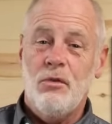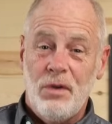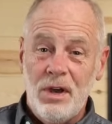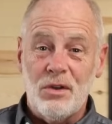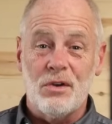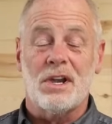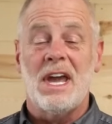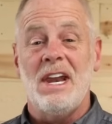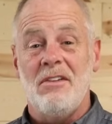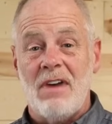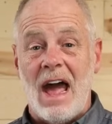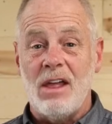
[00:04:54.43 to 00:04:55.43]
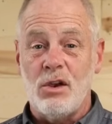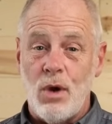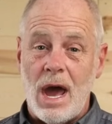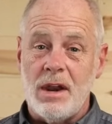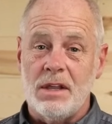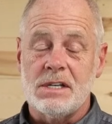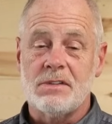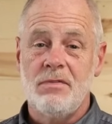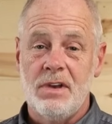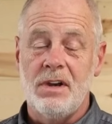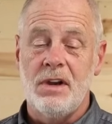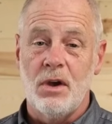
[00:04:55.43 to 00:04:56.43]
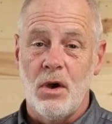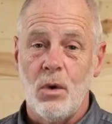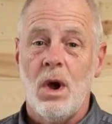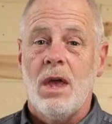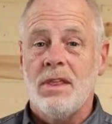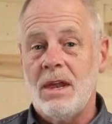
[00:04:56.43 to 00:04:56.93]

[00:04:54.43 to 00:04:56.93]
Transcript: you feel you're getting value out of this video,